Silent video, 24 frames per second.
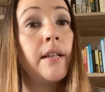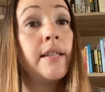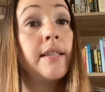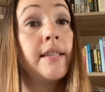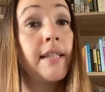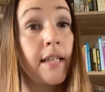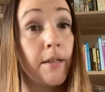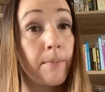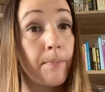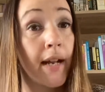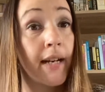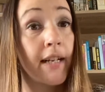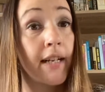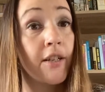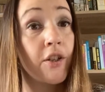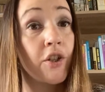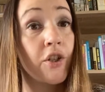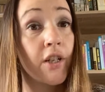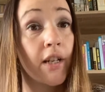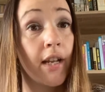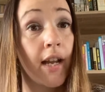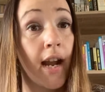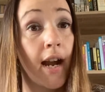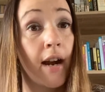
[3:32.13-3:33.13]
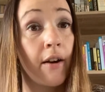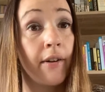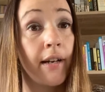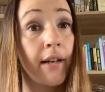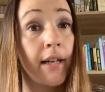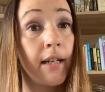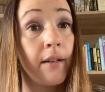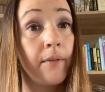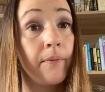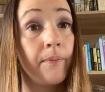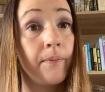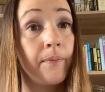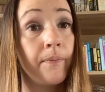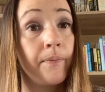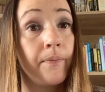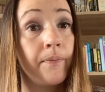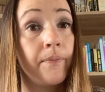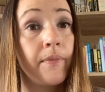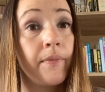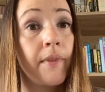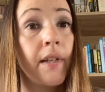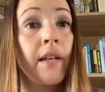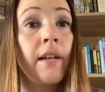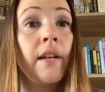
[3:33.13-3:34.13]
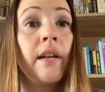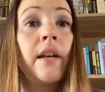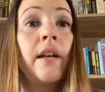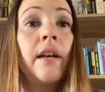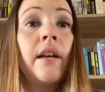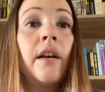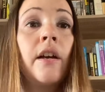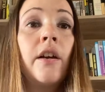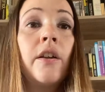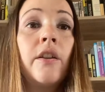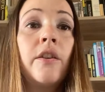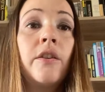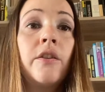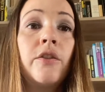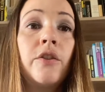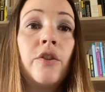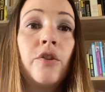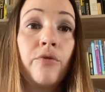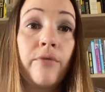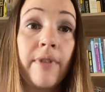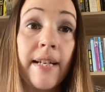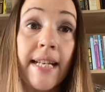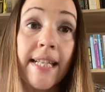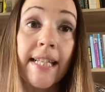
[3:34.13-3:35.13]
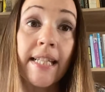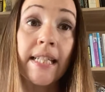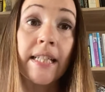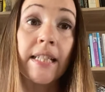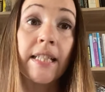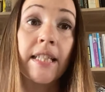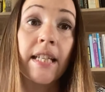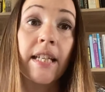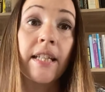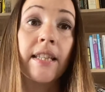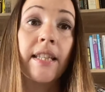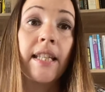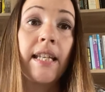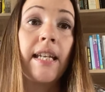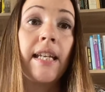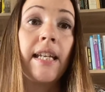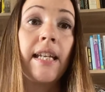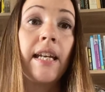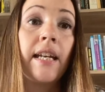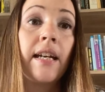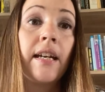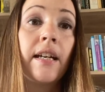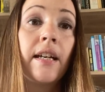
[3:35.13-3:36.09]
did manage to carry. The reason that the